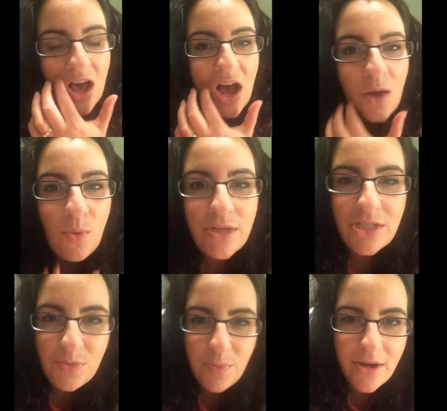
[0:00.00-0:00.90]
I wanted
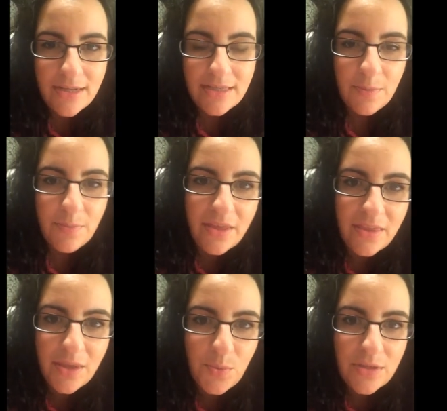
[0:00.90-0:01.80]
to buy
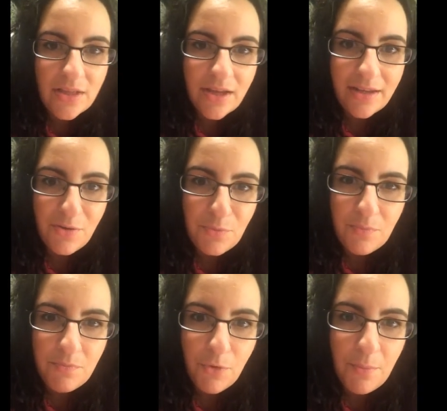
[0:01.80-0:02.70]
something that was like a
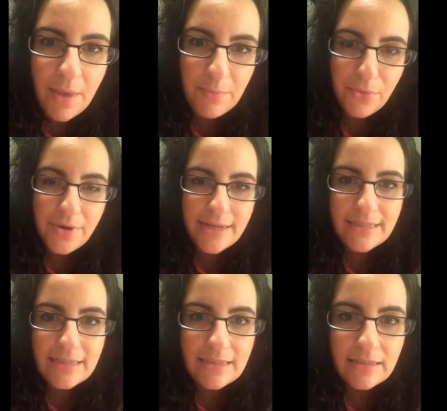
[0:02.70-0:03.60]

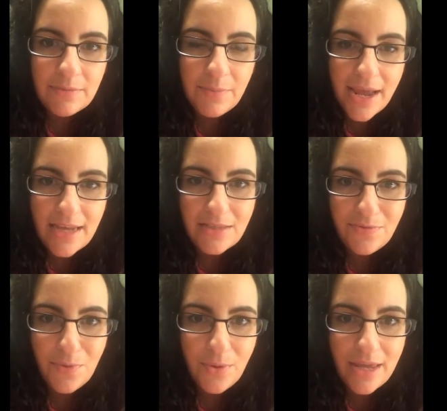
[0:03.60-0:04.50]
remembrance piece
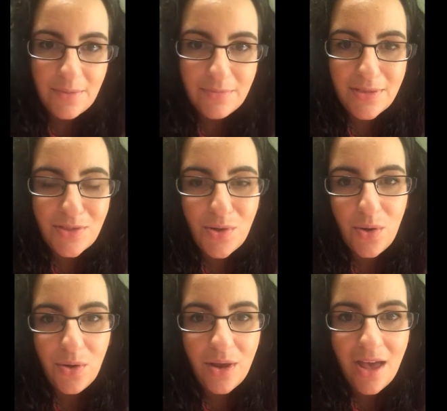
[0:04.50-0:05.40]
for him,
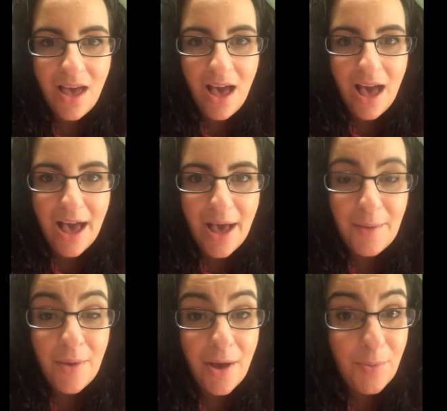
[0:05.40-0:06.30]
so
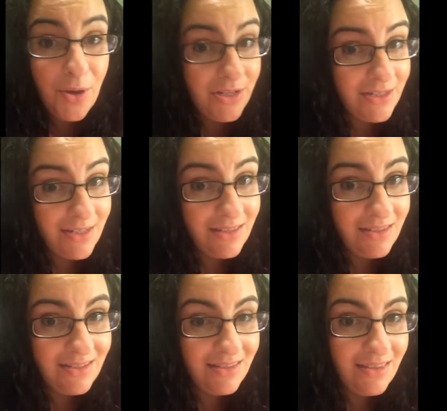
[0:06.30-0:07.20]
I
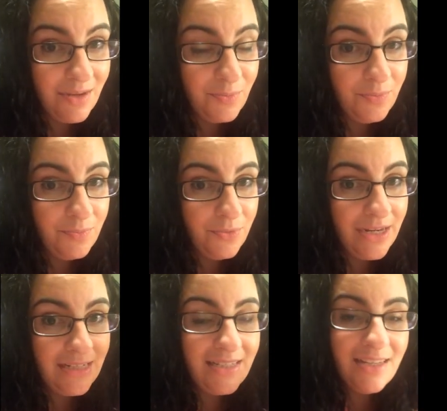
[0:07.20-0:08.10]
purchased that
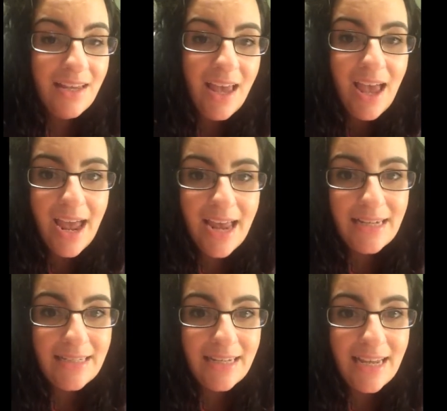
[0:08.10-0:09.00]
print,
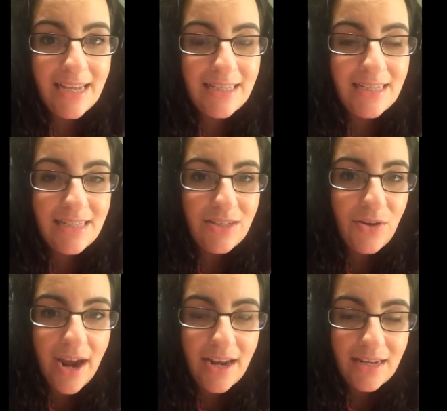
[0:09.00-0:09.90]
and it's just
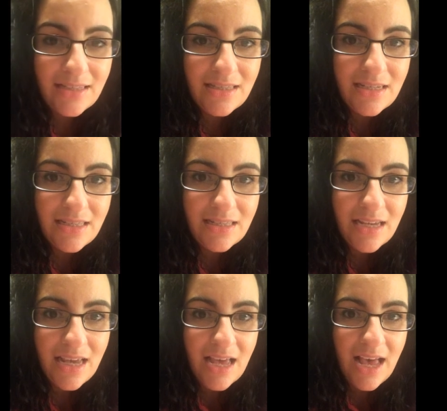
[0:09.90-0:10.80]
great. It's just
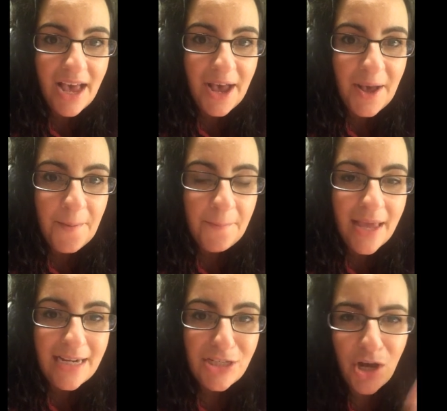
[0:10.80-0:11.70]

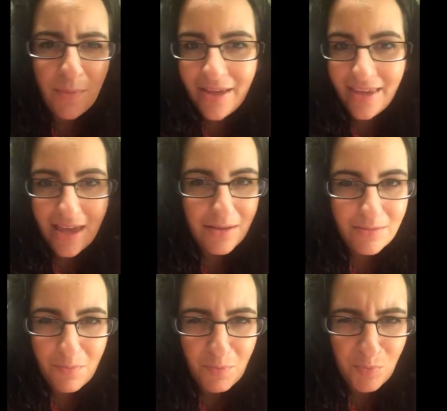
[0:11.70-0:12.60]
anytime I get
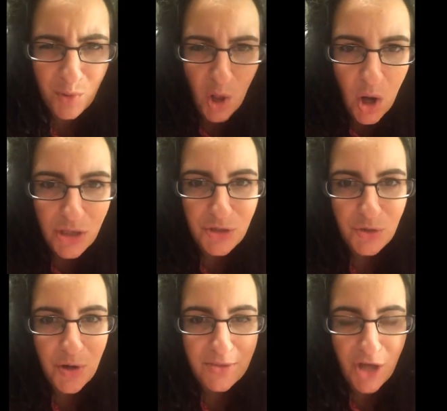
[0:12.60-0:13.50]
blocked
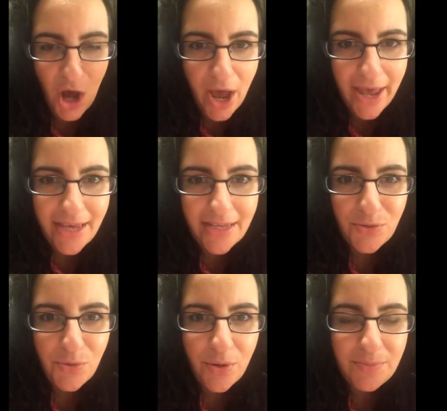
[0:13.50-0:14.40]
or I'm tired
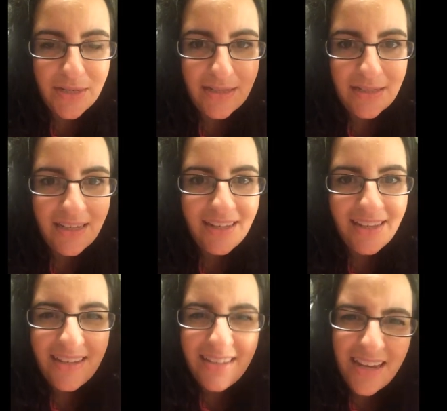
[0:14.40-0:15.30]
or I'm just
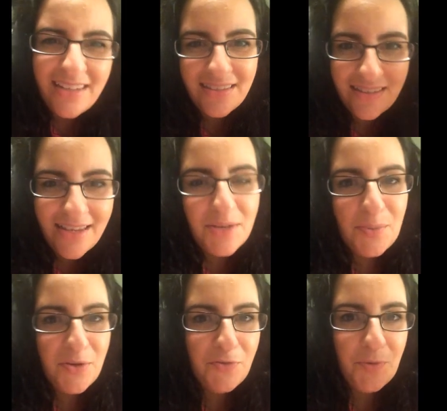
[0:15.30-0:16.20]
need a
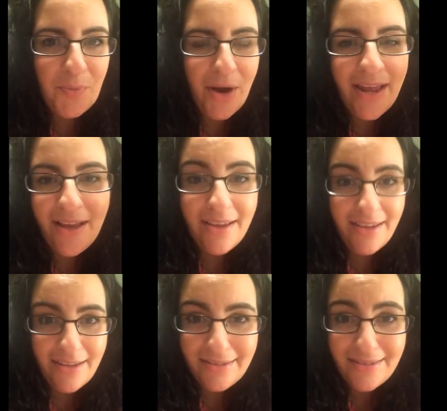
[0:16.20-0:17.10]
bit of a break, I
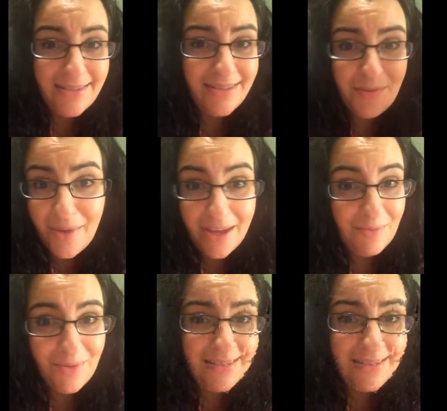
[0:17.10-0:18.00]
can just sit back
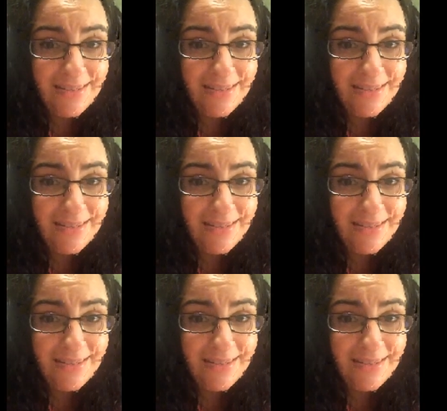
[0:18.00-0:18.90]
in my chair and
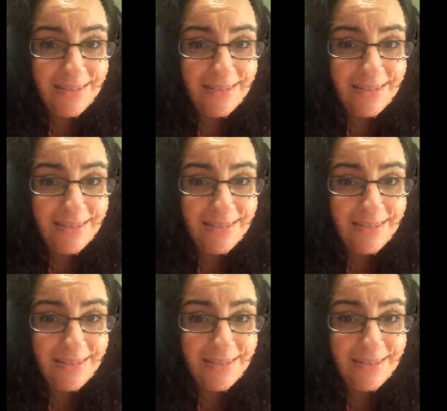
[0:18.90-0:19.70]
look up, and